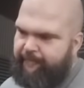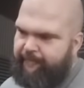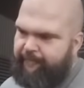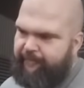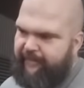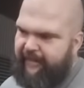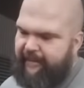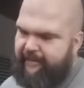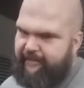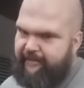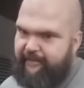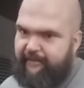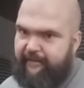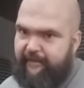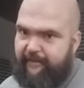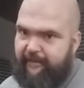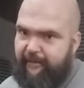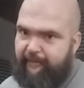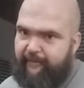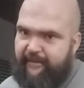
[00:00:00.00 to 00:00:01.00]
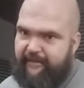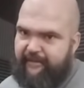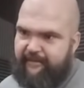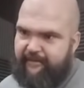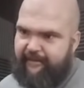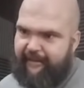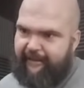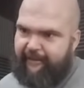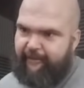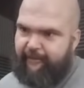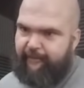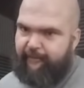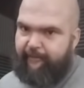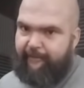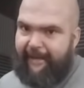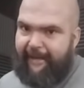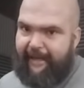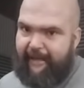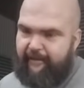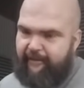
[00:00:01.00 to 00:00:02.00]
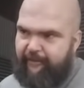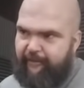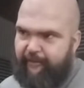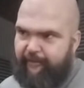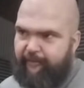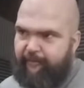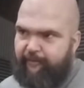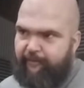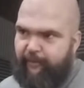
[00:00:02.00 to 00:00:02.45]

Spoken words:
that determines like your